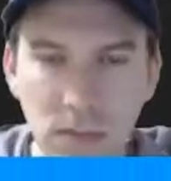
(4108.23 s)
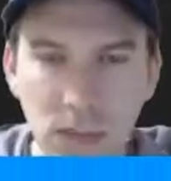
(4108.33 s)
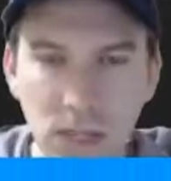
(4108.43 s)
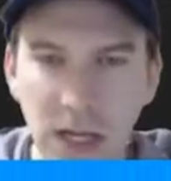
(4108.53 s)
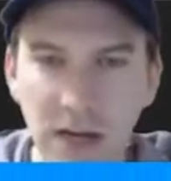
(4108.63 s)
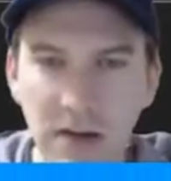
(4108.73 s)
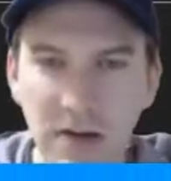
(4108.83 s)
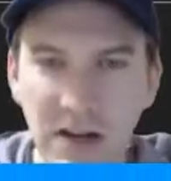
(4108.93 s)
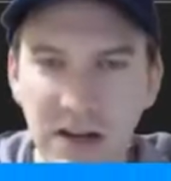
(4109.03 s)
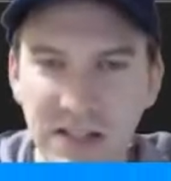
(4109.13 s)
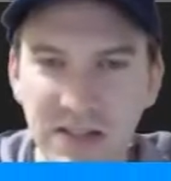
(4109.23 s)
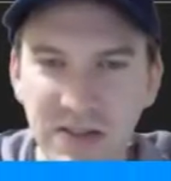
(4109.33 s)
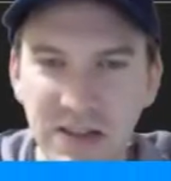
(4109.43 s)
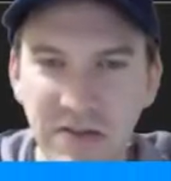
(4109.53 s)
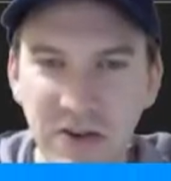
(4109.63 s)
yeah, I
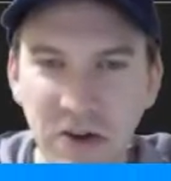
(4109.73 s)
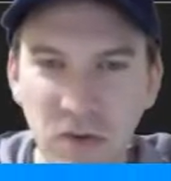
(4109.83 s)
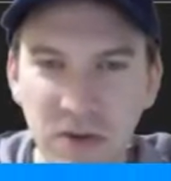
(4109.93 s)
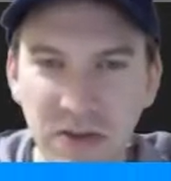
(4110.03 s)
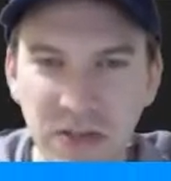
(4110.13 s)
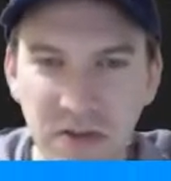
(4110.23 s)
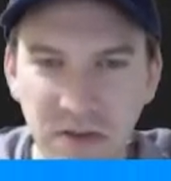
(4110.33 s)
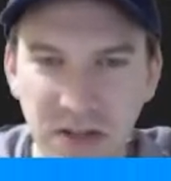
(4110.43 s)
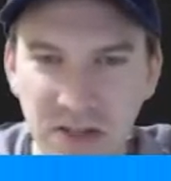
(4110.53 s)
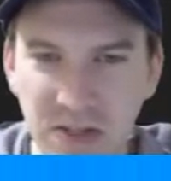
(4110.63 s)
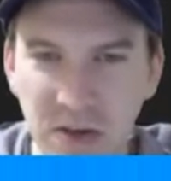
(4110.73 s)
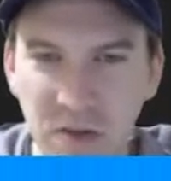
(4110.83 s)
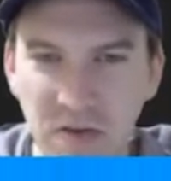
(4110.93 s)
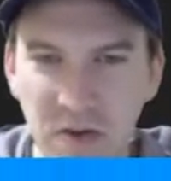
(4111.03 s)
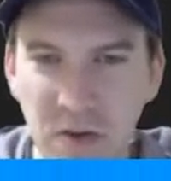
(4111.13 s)
still can't figure out where this effect is
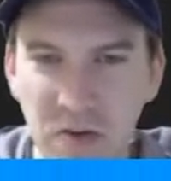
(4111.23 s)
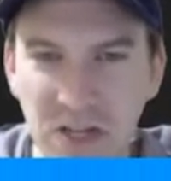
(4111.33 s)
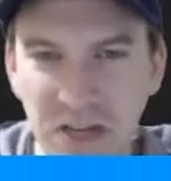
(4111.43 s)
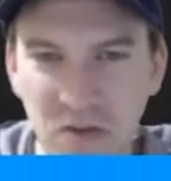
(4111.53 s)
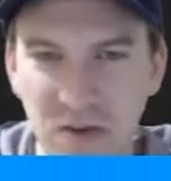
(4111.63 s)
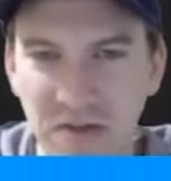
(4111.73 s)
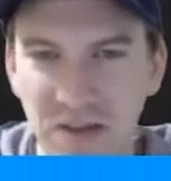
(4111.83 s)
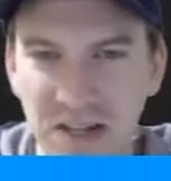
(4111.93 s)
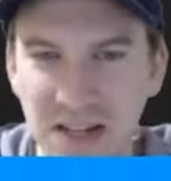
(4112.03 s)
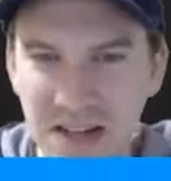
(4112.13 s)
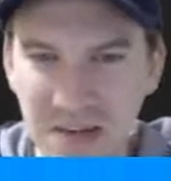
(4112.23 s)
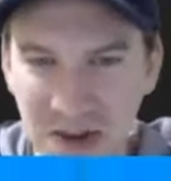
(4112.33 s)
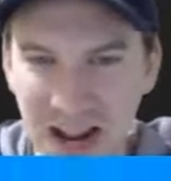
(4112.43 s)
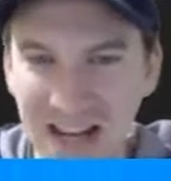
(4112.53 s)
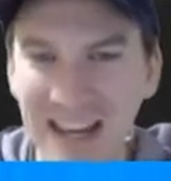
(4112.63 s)
coming from. I want to get rid of
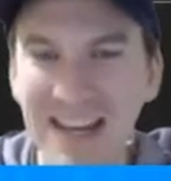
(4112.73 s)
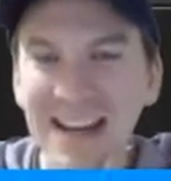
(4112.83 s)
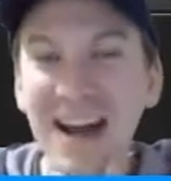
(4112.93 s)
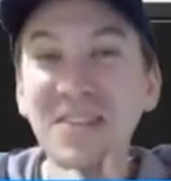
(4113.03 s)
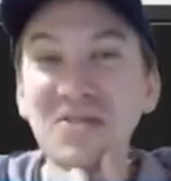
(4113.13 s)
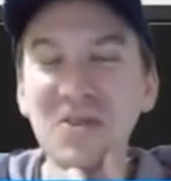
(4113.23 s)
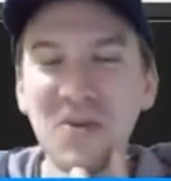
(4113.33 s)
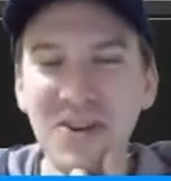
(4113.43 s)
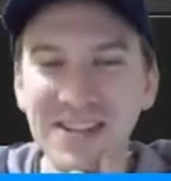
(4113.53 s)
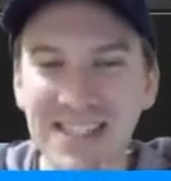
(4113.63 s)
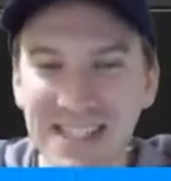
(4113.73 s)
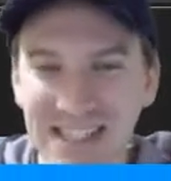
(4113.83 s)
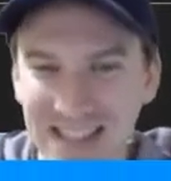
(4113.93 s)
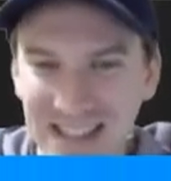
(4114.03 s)
it. I don't know where it is.